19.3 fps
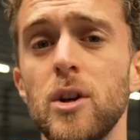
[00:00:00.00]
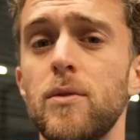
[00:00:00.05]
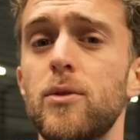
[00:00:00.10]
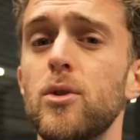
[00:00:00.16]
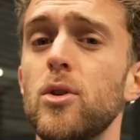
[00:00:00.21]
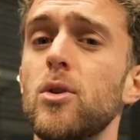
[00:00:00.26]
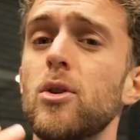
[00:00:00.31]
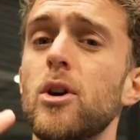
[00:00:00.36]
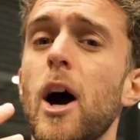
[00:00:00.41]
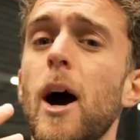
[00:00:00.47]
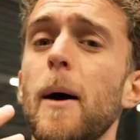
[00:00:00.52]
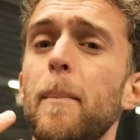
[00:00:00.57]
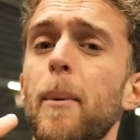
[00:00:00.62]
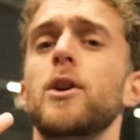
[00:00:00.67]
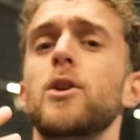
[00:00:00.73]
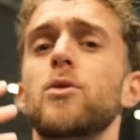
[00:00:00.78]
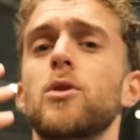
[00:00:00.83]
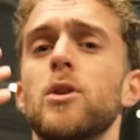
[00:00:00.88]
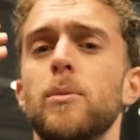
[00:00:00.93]
If you look up,
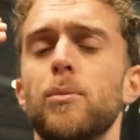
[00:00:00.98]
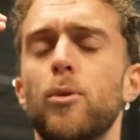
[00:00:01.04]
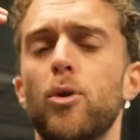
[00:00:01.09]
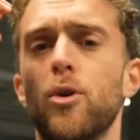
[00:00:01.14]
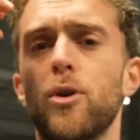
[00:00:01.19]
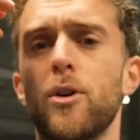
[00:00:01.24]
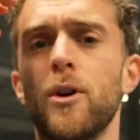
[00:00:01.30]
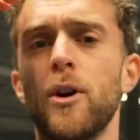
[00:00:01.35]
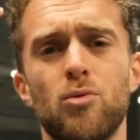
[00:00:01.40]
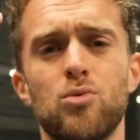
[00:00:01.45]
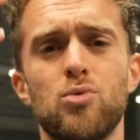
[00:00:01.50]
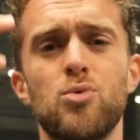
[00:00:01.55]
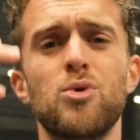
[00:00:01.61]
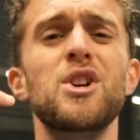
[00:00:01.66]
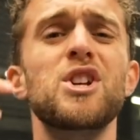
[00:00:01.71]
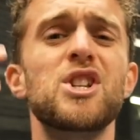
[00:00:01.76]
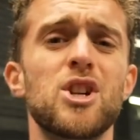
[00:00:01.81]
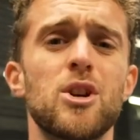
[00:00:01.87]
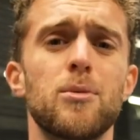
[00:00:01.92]
you are more
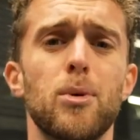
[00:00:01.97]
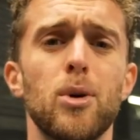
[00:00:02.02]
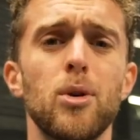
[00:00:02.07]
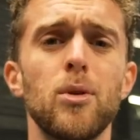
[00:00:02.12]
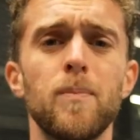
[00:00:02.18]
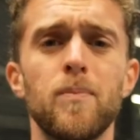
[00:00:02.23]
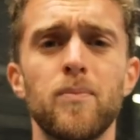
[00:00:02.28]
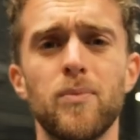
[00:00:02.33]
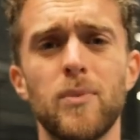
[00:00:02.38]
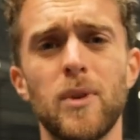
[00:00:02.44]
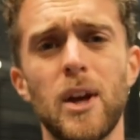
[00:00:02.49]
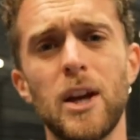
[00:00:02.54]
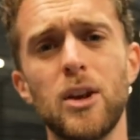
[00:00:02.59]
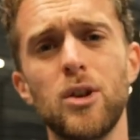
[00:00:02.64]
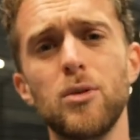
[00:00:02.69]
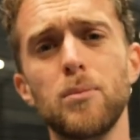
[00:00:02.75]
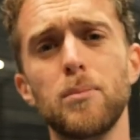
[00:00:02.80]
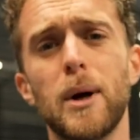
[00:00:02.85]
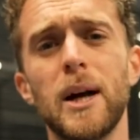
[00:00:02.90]
reasonable
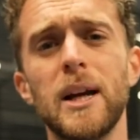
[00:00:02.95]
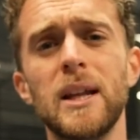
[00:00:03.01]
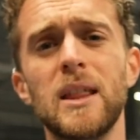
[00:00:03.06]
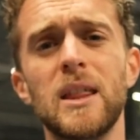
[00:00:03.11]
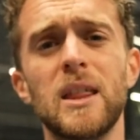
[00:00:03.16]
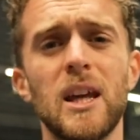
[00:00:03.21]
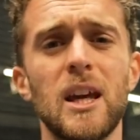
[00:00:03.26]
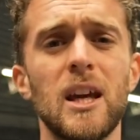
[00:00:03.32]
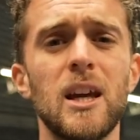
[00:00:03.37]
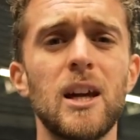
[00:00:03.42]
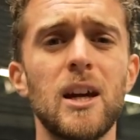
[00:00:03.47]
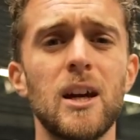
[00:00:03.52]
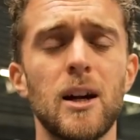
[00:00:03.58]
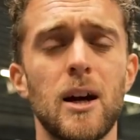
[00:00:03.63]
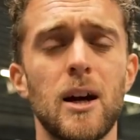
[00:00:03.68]
and you might think